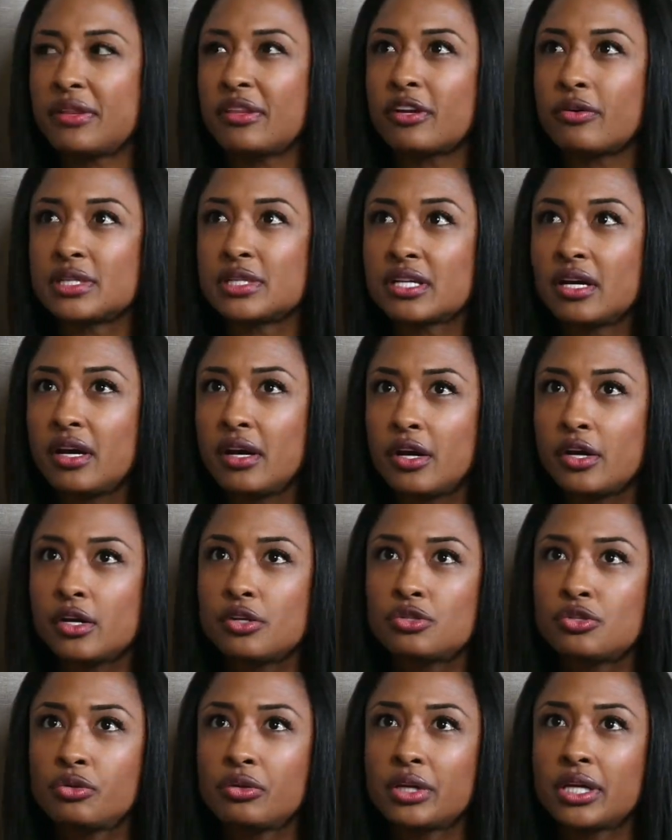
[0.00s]
There was
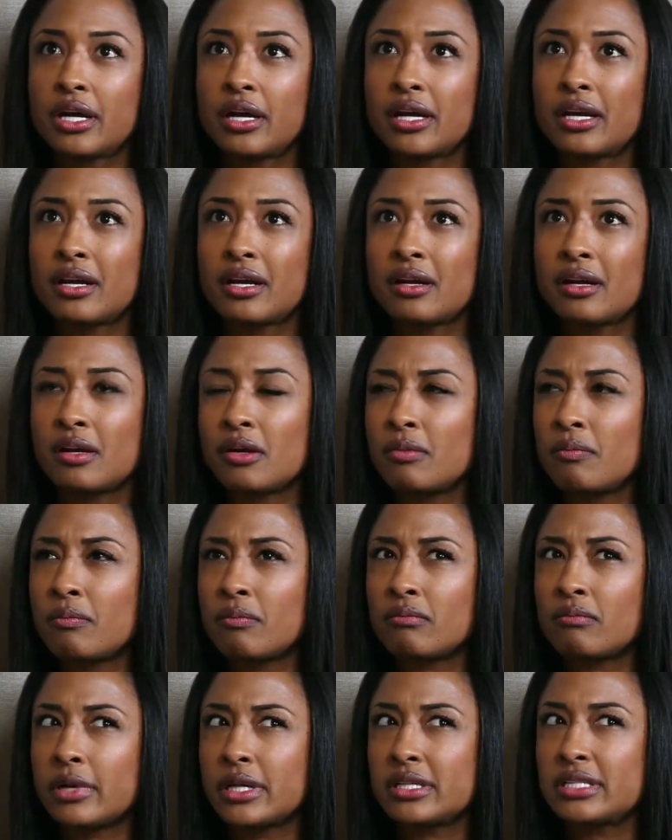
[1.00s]
Juliana
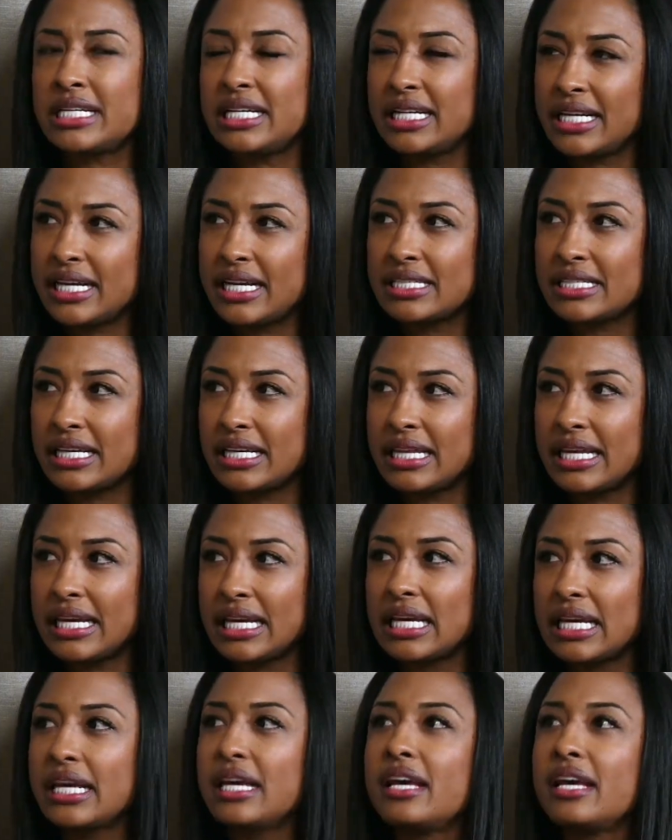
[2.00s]
Martinez, I think,